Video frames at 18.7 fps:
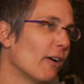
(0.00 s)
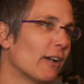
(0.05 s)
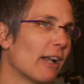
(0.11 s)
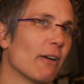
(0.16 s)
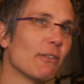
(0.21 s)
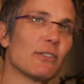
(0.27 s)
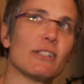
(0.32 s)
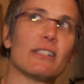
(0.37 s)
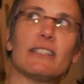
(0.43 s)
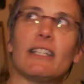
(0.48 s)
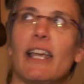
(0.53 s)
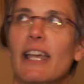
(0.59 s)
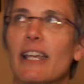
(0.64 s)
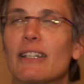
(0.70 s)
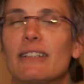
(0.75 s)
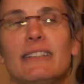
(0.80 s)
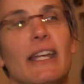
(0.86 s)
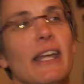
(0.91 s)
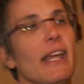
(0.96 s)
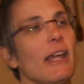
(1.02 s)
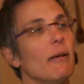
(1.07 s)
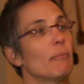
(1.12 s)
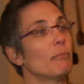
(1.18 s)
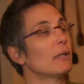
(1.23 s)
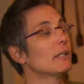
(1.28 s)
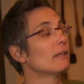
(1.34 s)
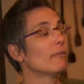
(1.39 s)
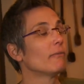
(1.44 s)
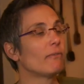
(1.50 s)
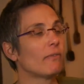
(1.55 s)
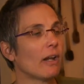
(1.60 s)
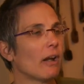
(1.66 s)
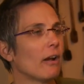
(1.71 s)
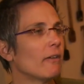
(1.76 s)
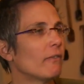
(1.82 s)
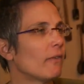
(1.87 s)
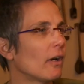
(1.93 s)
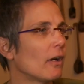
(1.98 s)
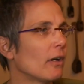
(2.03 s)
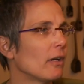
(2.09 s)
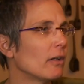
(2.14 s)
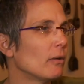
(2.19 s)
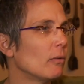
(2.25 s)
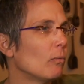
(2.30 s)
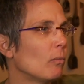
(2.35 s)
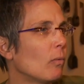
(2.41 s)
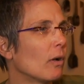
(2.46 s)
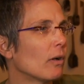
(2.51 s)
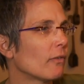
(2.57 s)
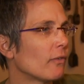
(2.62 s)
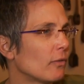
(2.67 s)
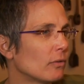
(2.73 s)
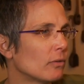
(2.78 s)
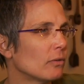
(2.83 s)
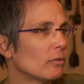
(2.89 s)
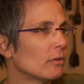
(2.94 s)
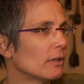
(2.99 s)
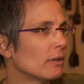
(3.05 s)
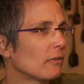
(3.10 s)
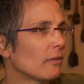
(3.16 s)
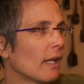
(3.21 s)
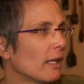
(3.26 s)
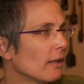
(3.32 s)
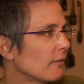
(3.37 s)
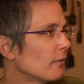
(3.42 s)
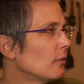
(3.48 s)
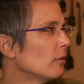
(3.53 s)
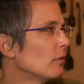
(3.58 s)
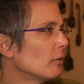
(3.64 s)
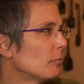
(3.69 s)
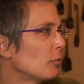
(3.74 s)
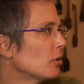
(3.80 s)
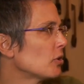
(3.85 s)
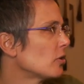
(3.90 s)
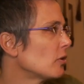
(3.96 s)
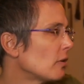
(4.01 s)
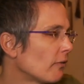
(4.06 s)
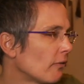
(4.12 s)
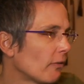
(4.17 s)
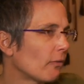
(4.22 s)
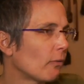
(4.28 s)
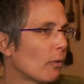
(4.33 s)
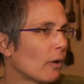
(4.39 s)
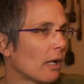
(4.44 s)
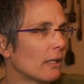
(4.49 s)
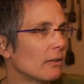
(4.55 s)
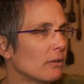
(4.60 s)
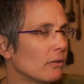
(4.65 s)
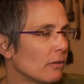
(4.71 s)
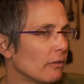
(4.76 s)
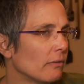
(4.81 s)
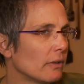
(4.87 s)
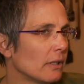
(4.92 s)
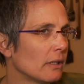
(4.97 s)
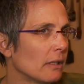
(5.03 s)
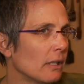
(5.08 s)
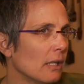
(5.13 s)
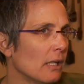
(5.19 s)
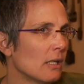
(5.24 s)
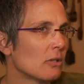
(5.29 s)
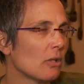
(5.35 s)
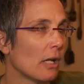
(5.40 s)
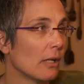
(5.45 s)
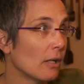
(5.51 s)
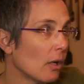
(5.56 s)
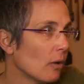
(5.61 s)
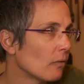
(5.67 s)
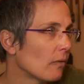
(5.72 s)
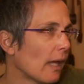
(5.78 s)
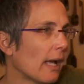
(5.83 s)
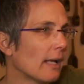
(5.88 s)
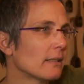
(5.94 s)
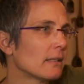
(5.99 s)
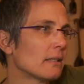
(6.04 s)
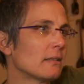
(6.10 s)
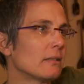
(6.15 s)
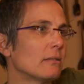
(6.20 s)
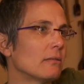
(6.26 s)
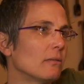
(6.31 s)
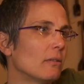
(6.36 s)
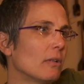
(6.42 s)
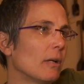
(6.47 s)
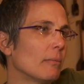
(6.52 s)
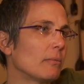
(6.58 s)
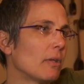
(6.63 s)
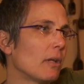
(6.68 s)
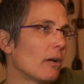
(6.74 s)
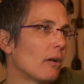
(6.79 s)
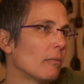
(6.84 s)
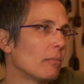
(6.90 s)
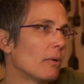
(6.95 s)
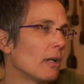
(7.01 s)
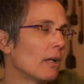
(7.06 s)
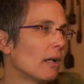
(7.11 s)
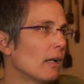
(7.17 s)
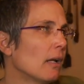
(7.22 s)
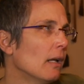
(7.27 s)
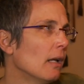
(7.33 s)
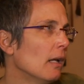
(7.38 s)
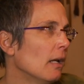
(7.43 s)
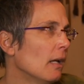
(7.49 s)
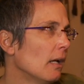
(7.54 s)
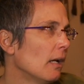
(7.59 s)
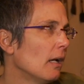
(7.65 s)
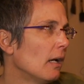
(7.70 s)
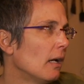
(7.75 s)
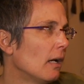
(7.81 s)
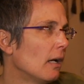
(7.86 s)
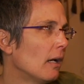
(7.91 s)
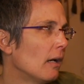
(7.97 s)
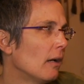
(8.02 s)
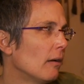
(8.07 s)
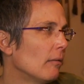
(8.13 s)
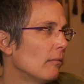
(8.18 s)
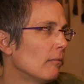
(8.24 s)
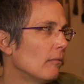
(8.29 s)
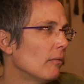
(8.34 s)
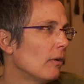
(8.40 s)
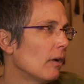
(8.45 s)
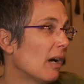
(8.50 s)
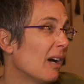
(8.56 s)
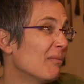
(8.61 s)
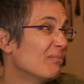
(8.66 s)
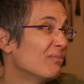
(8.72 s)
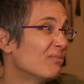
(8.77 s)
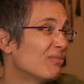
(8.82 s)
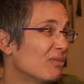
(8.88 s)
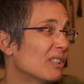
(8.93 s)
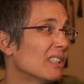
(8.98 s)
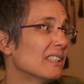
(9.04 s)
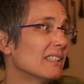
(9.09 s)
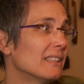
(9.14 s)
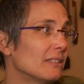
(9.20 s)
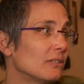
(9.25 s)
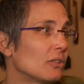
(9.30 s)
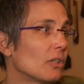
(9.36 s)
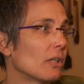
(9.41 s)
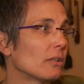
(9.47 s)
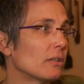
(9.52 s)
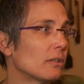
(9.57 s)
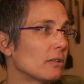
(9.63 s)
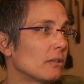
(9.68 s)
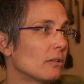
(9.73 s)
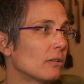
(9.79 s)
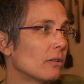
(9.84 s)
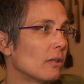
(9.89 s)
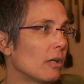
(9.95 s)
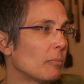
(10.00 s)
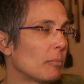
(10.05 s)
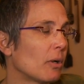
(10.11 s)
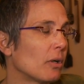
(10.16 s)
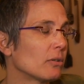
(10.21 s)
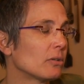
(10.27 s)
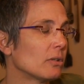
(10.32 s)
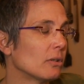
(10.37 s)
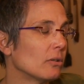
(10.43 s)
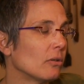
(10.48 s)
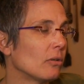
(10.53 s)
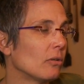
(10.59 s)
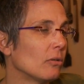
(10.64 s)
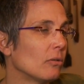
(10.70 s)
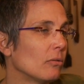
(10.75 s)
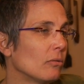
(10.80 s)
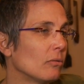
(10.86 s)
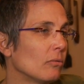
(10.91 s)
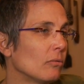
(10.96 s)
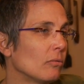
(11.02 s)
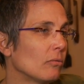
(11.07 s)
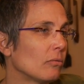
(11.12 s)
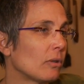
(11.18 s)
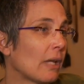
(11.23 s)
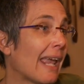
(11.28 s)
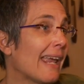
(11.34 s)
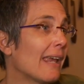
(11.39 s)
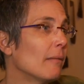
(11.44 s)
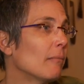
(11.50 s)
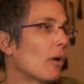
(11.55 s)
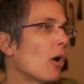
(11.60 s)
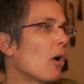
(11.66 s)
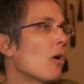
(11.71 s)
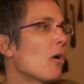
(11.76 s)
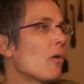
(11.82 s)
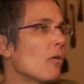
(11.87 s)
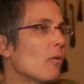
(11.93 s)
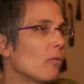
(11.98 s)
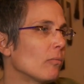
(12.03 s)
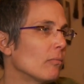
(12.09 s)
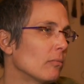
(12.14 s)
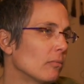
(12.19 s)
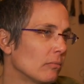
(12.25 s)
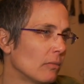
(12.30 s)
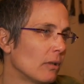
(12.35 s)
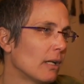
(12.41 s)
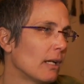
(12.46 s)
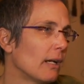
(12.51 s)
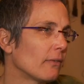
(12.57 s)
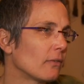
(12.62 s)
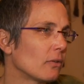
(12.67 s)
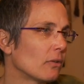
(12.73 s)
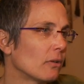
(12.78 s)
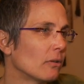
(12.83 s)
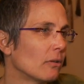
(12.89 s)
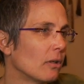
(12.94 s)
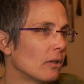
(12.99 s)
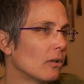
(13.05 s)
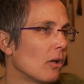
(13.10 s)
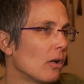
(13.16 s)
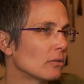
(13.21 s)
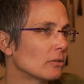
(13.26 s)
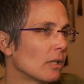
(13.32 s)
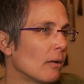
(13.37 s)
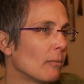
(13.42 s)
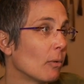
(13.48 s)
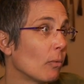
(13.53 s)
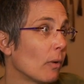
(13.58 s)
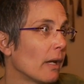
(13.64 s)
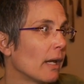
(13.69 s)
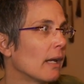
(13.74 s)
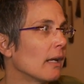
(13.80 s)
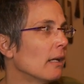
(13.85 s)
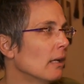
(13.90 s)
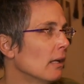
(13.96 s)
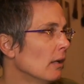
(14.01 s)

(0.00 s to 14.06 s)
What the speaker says: I was just like, damn, but very, very wonderful and thankful, appreciative of what I do and everything. So I know that's up there, but I'm really just a person who came home after a long time away.